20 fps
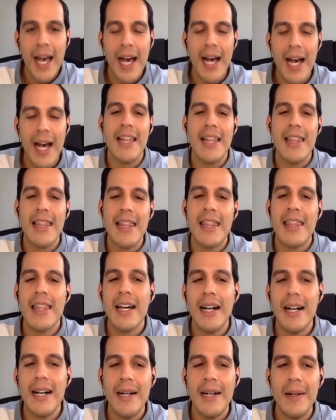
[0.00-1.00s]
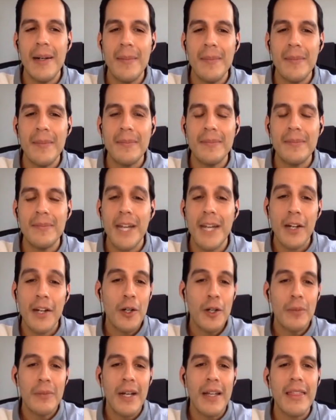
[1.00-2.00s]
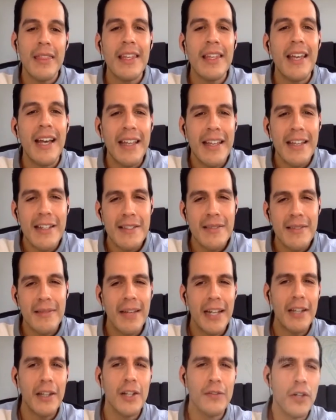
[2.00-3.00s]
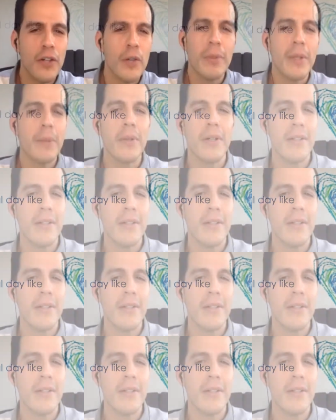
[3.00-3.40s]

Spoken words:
I don't know, I guess I love gummy